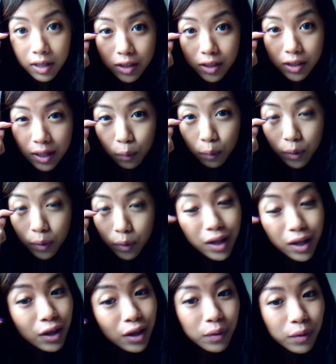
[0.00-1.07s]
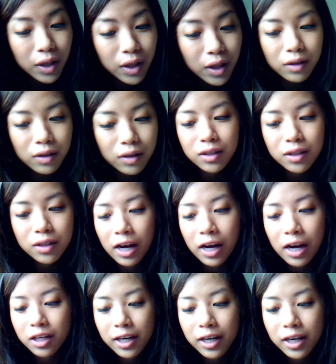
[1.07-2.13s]
just like really, really close to the
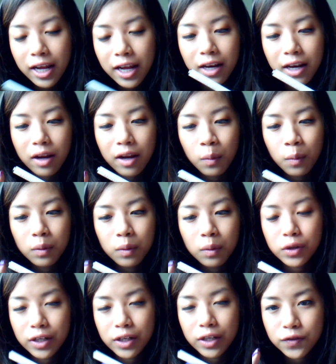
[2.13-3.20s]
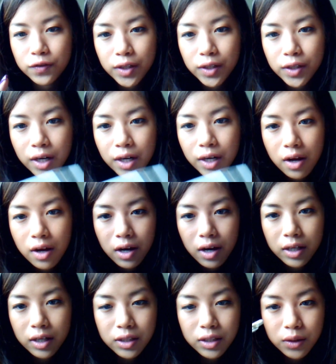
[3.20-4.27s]
lash line, and it won't transfer
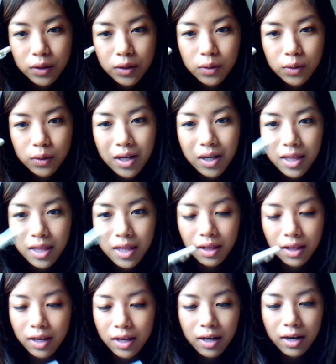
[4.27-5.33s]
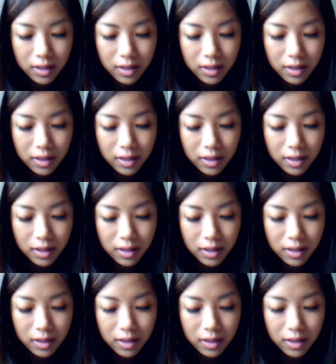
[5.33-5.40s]
onto the lid